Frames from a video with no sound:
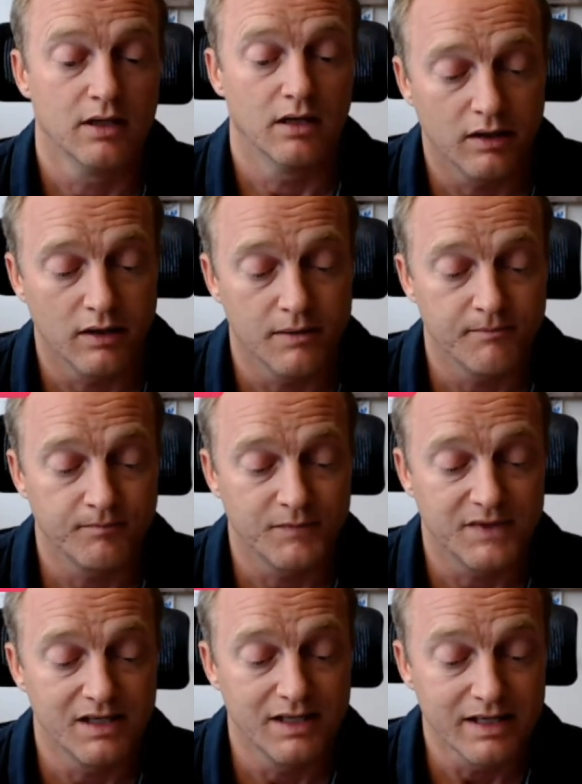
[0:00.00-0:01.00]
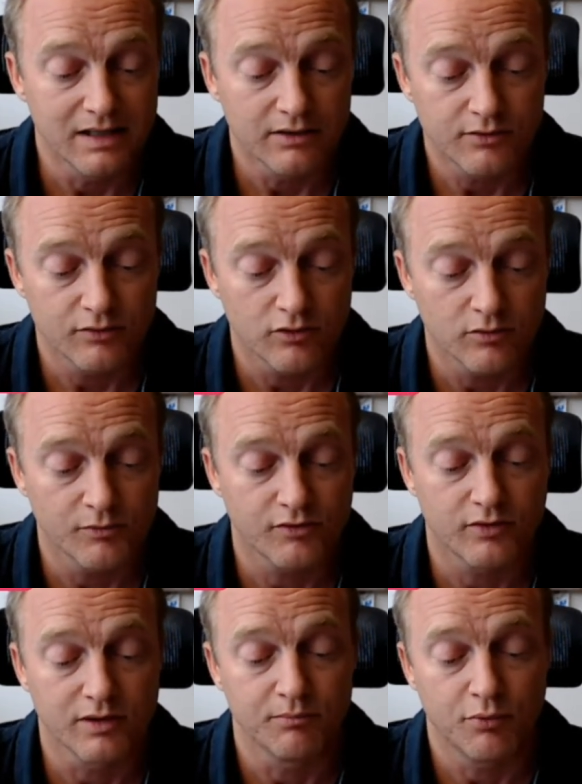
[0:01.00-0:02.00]
Um, the legal
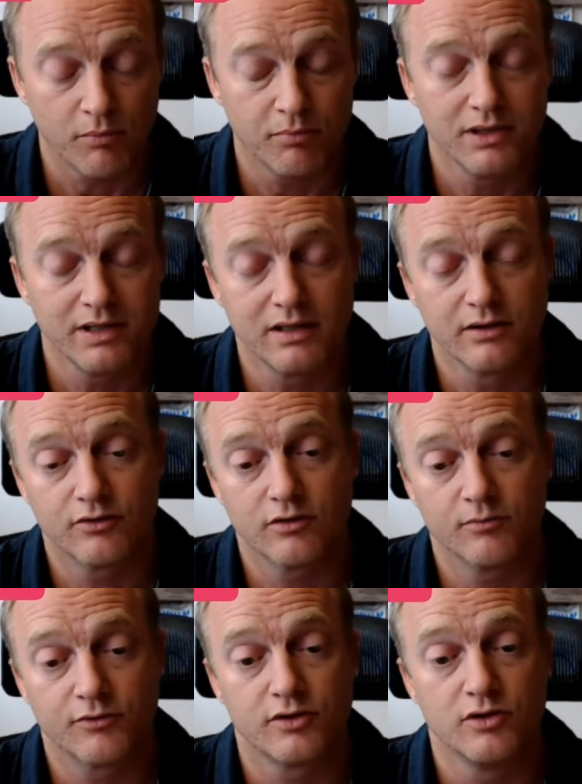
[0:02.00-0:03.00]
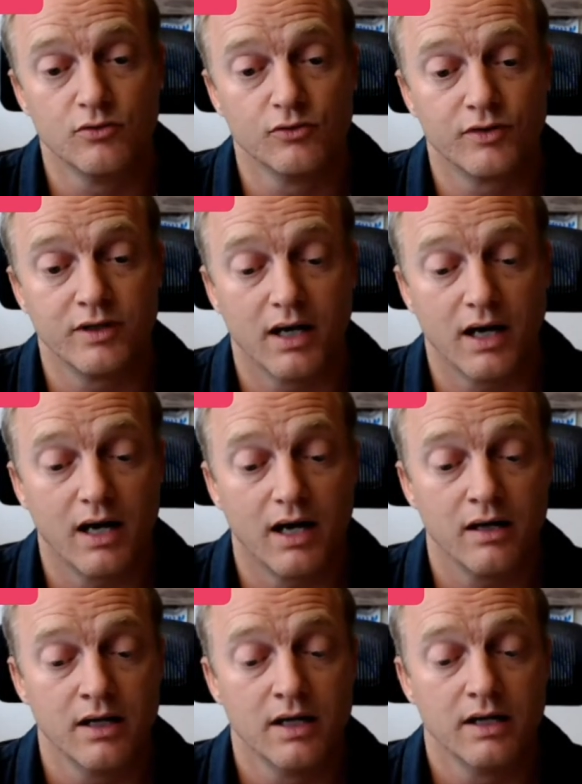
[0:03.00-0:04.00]
terms, the proper legal terms to use here
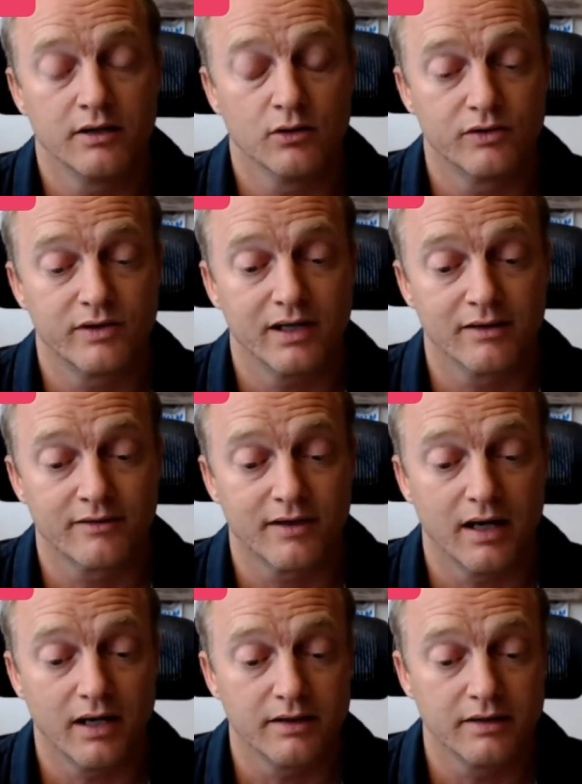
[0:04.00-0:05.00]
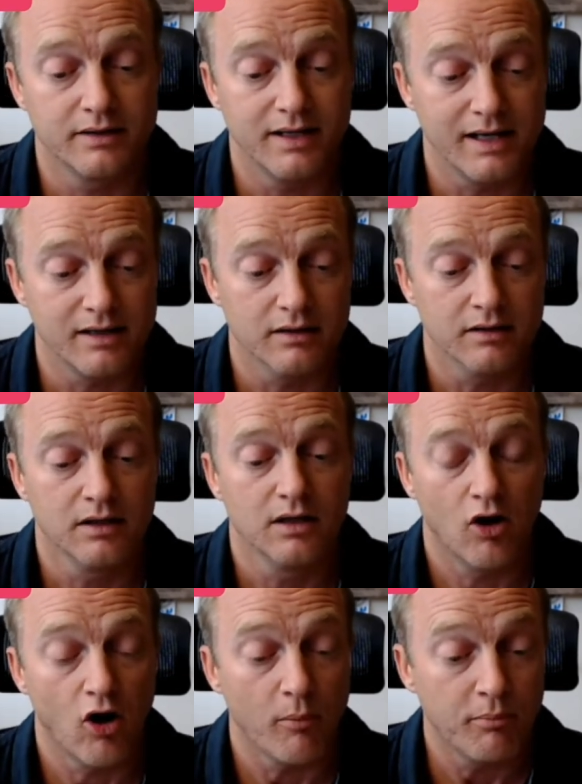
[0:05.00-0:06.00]
are the hotels are the data
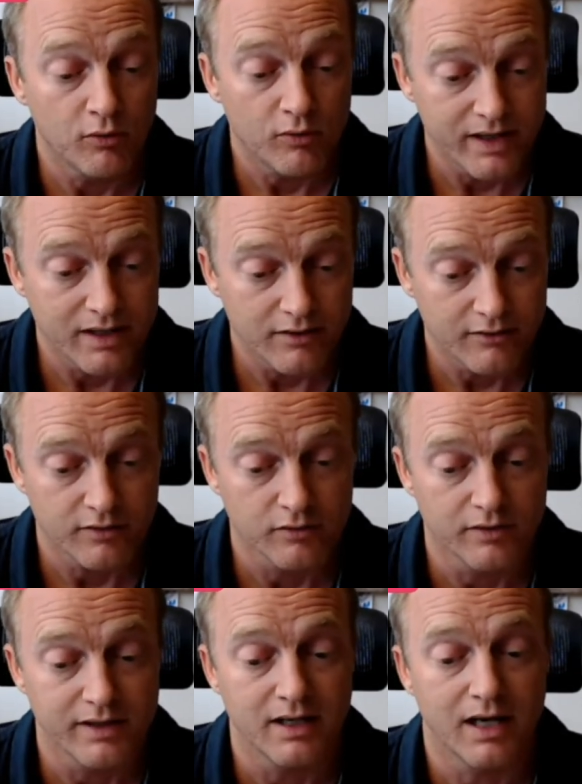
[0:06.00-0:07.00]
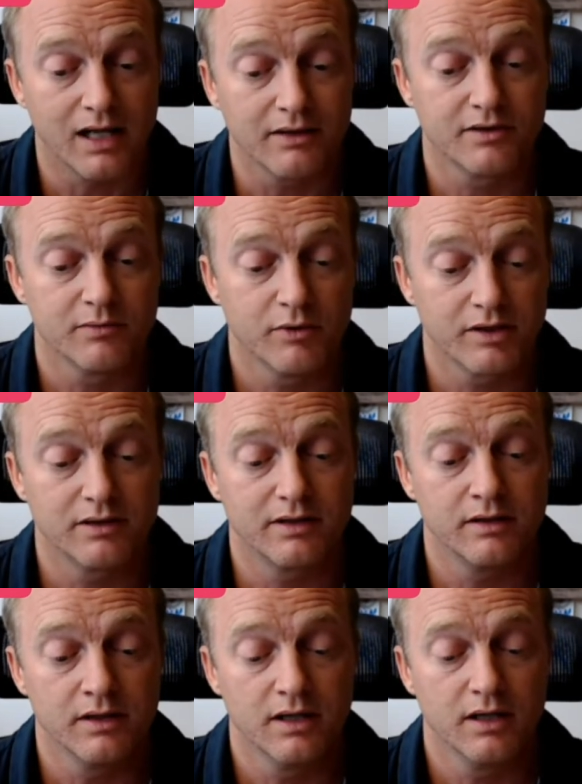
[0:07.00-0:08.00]
operators, so they are
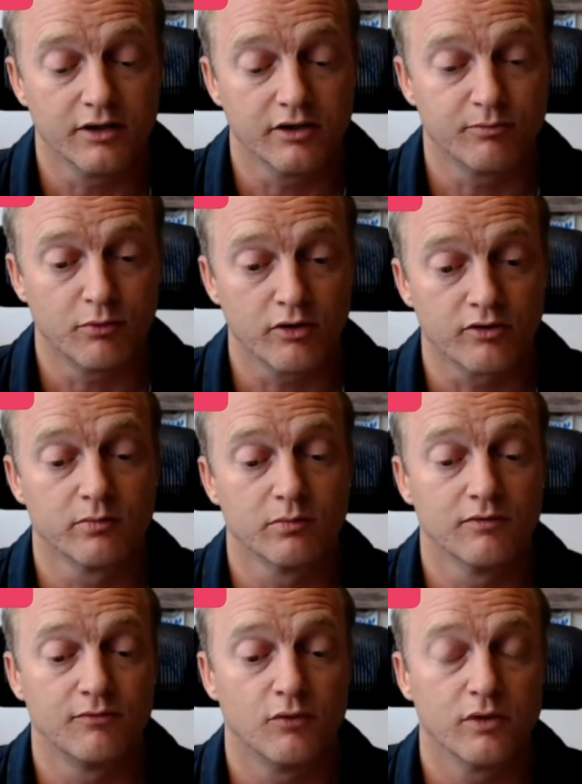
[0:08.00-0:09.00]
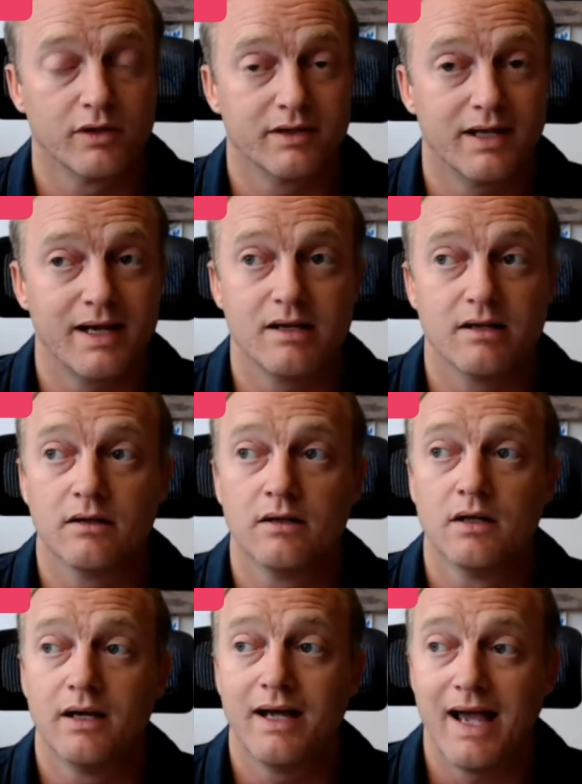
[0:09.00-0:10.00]
ultimately responsible for the
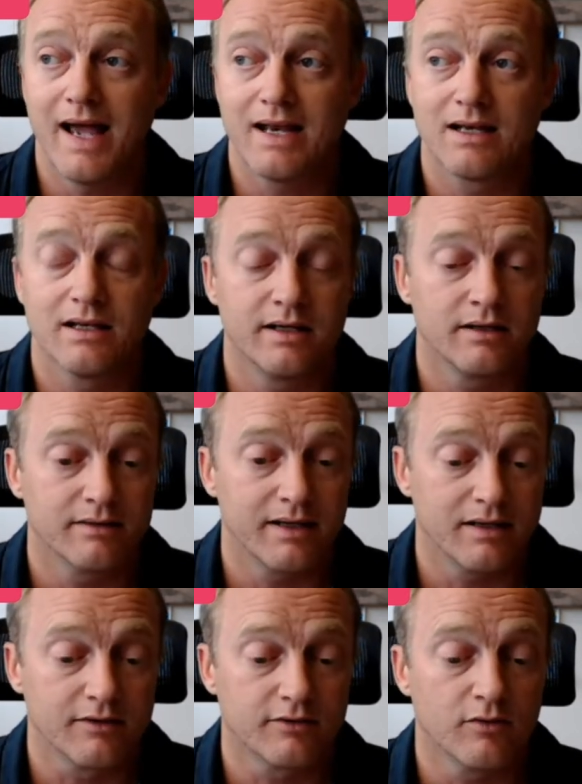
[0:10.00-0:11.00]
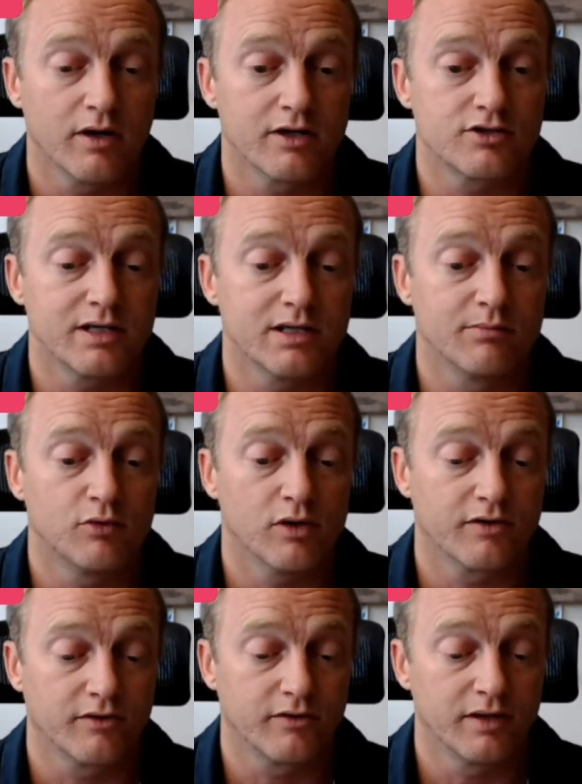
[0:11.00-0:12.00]
data handling, data storage, data
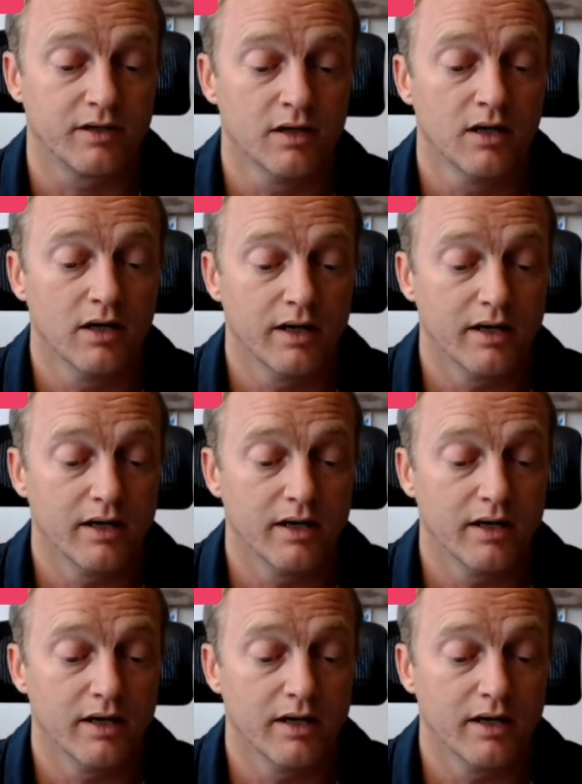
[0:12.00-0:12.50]
processing